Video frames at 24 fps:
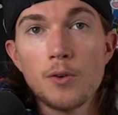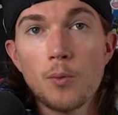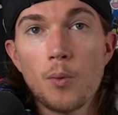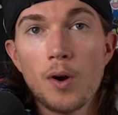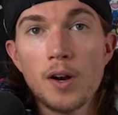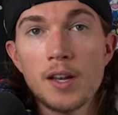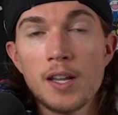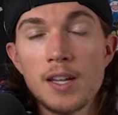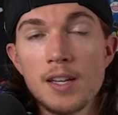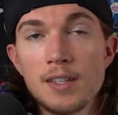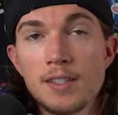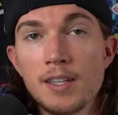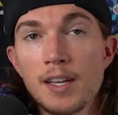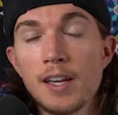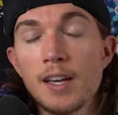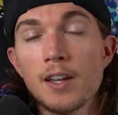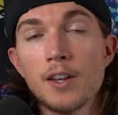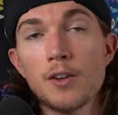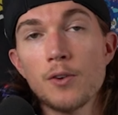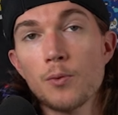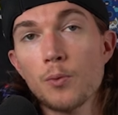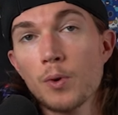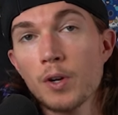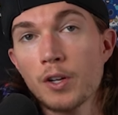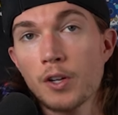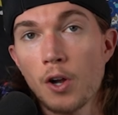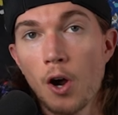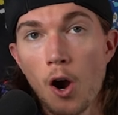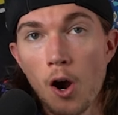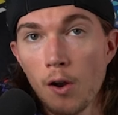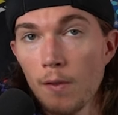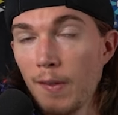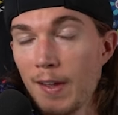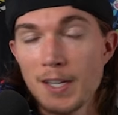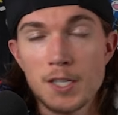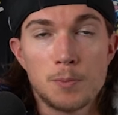what he did.
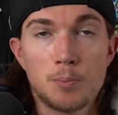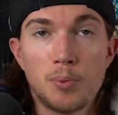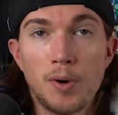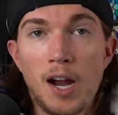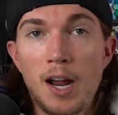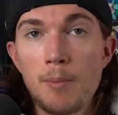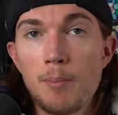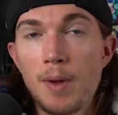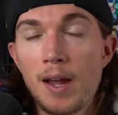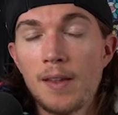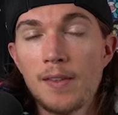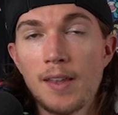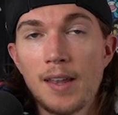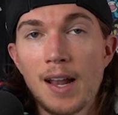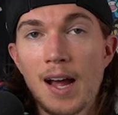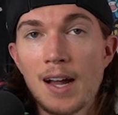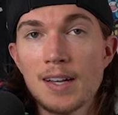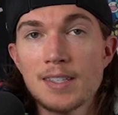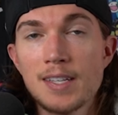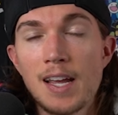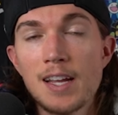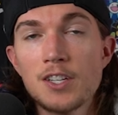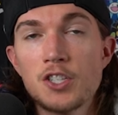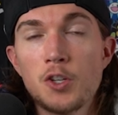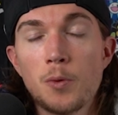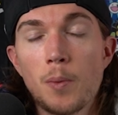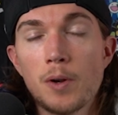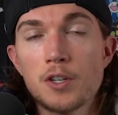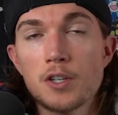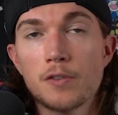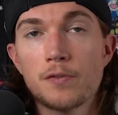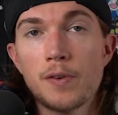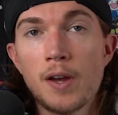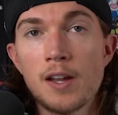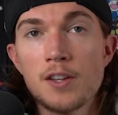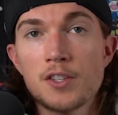Regardless, Breadman did not take too much
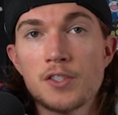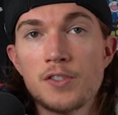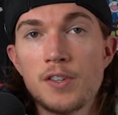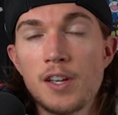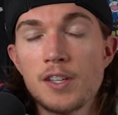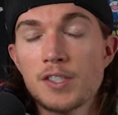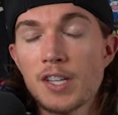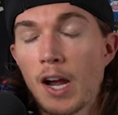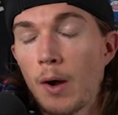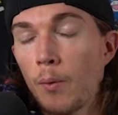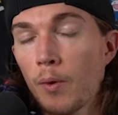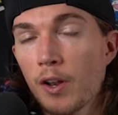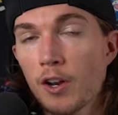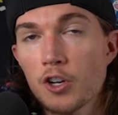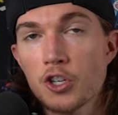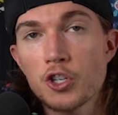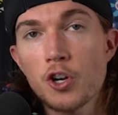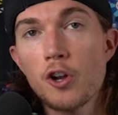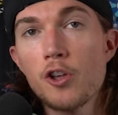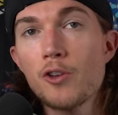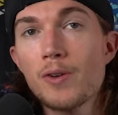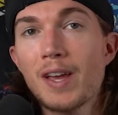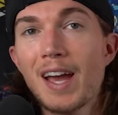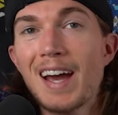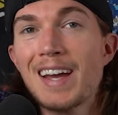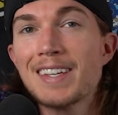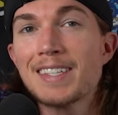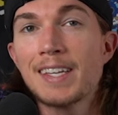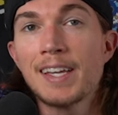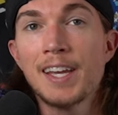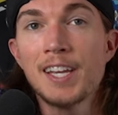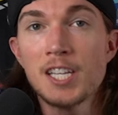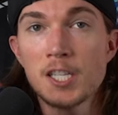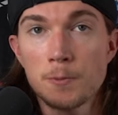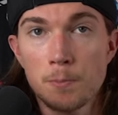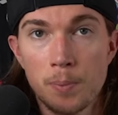offense to this. I want to show you guys
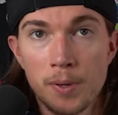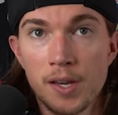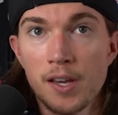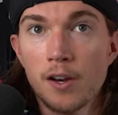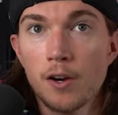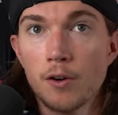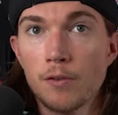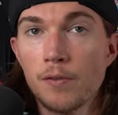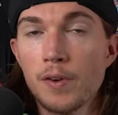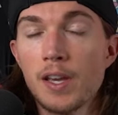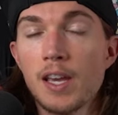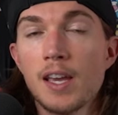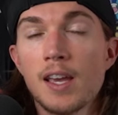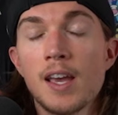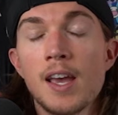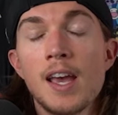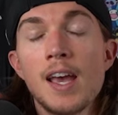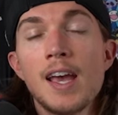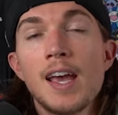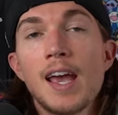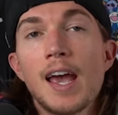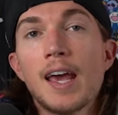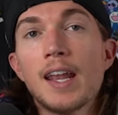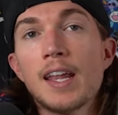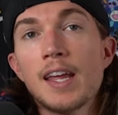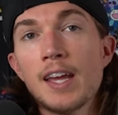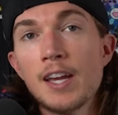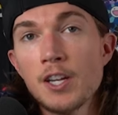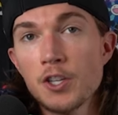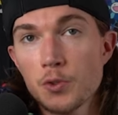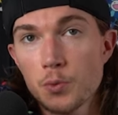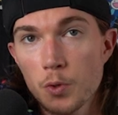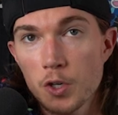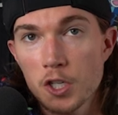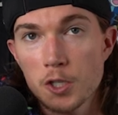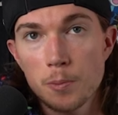his POV and
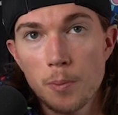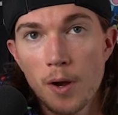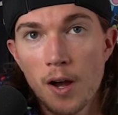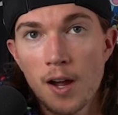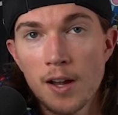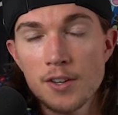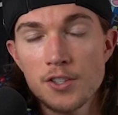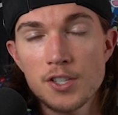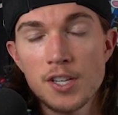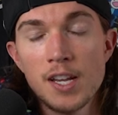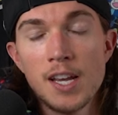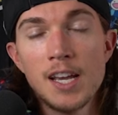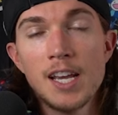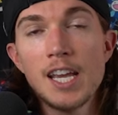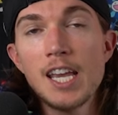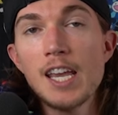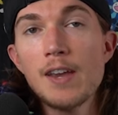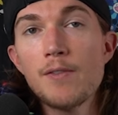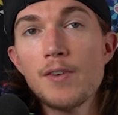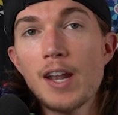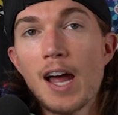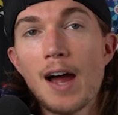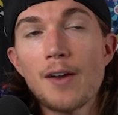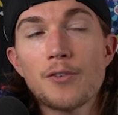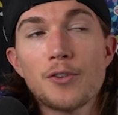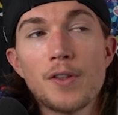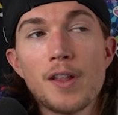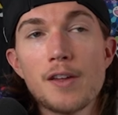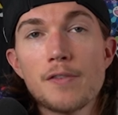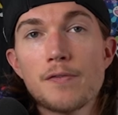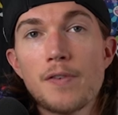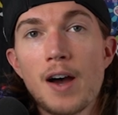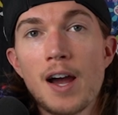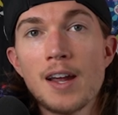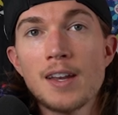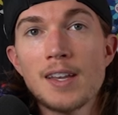his response, even after they
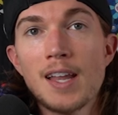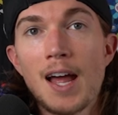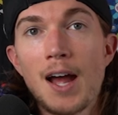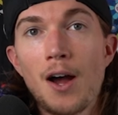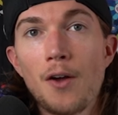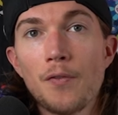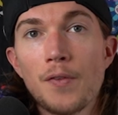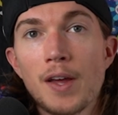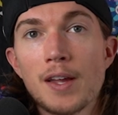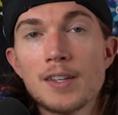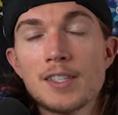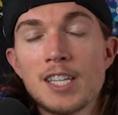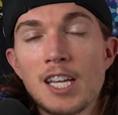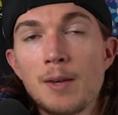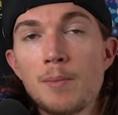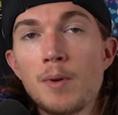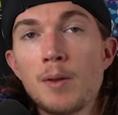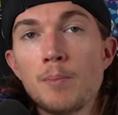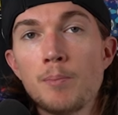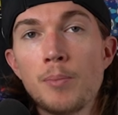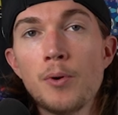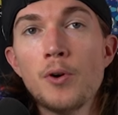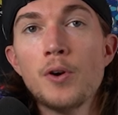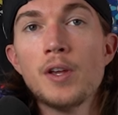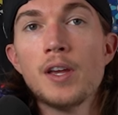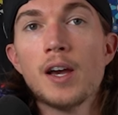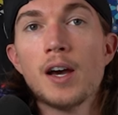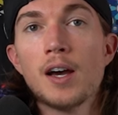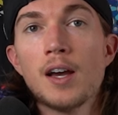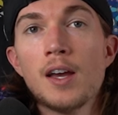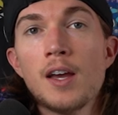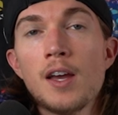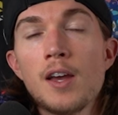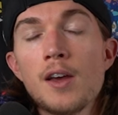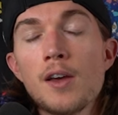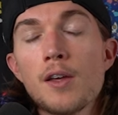find out that Tim and
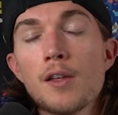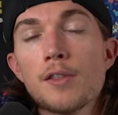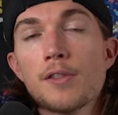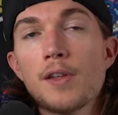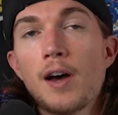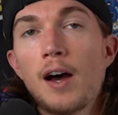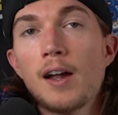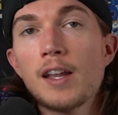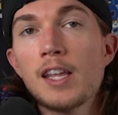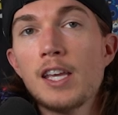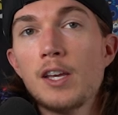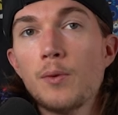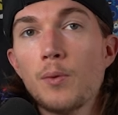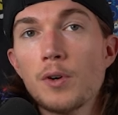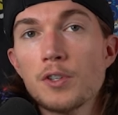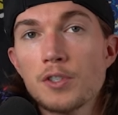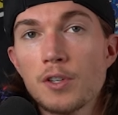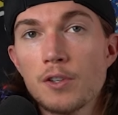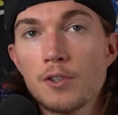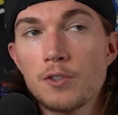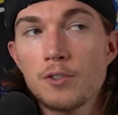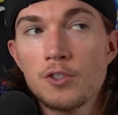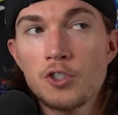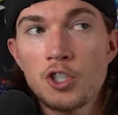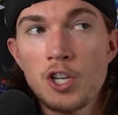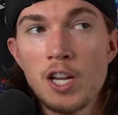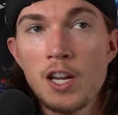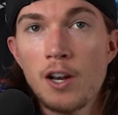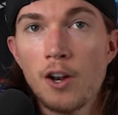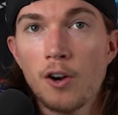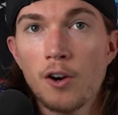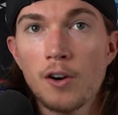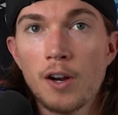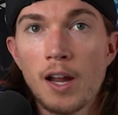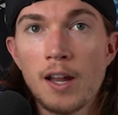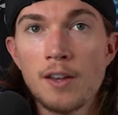Booyah thought he was a
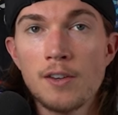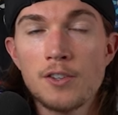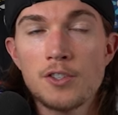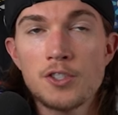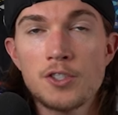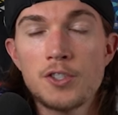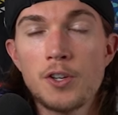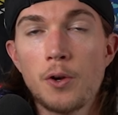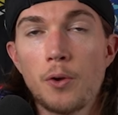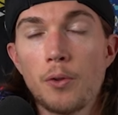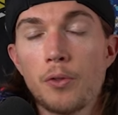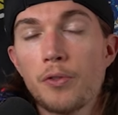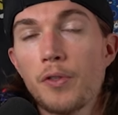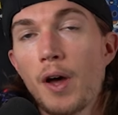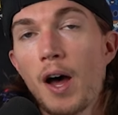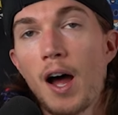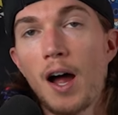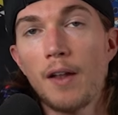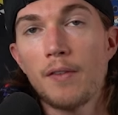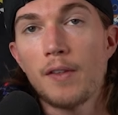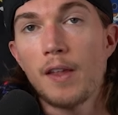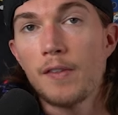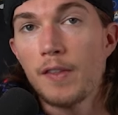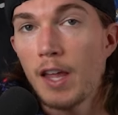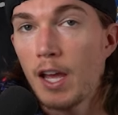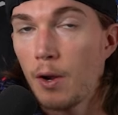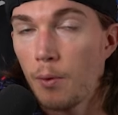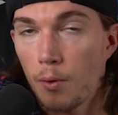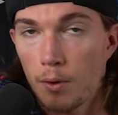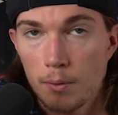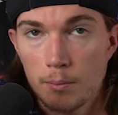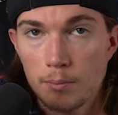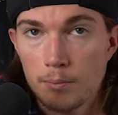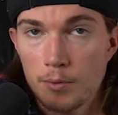cheater and still thought that they were